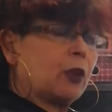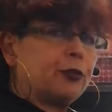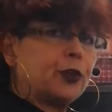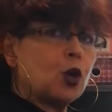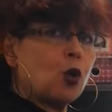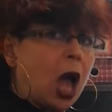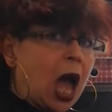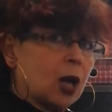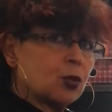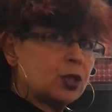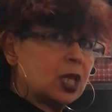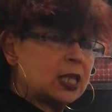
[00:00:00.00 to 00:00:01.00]
few
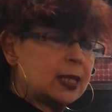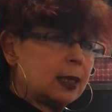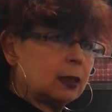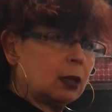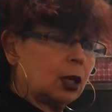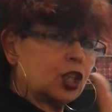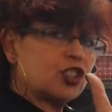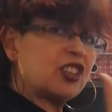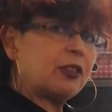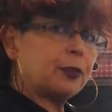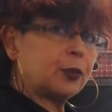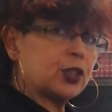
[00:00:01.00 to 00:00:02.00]
houses that are
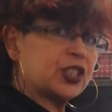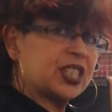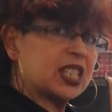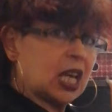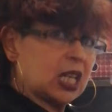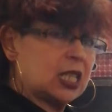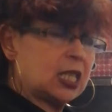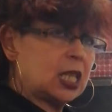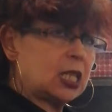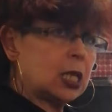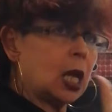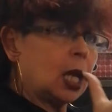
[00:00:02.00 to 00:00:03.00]
different
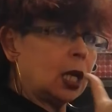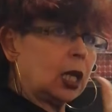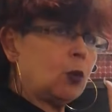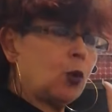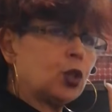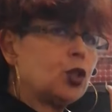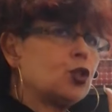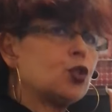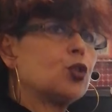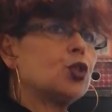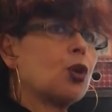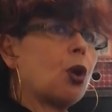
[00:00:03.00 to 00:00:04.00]
sizes. He wanted
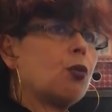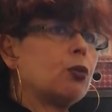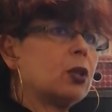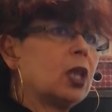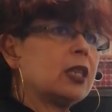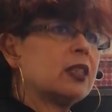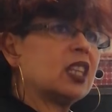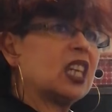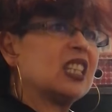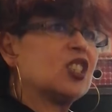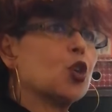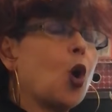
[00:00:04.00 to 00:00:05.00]
to show that
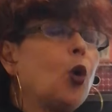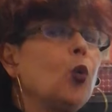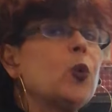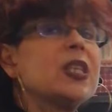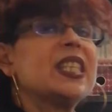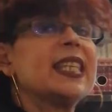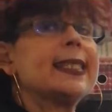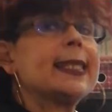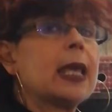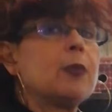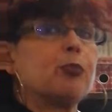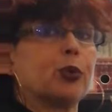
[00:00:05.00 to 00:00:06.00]
it's always the
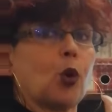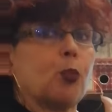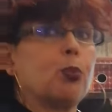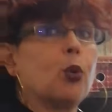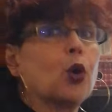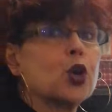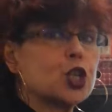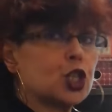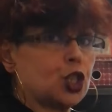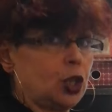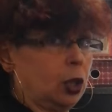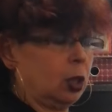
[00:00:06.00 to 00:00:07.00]
same
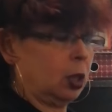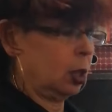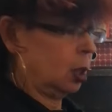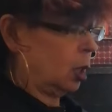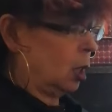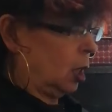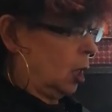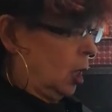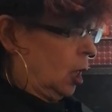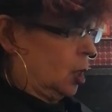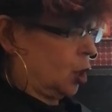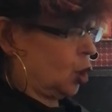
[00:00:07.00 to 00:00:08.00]
proportion.
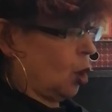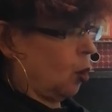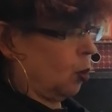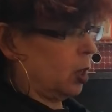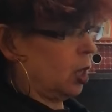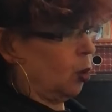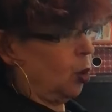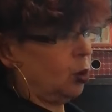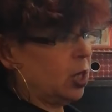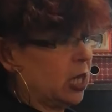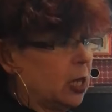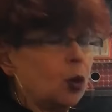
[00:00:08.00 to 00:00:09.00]
So
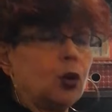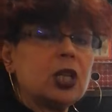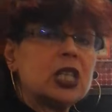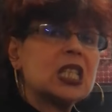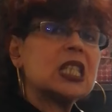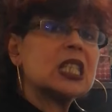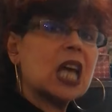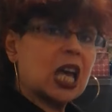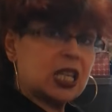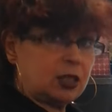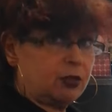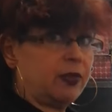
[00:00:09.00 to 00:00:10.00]
only the
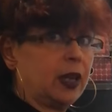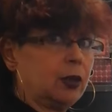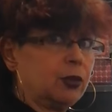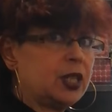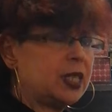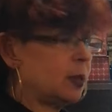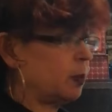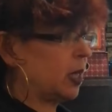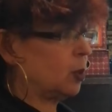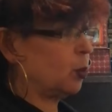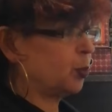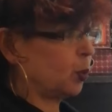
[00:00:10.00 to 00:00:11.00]
size varies, but the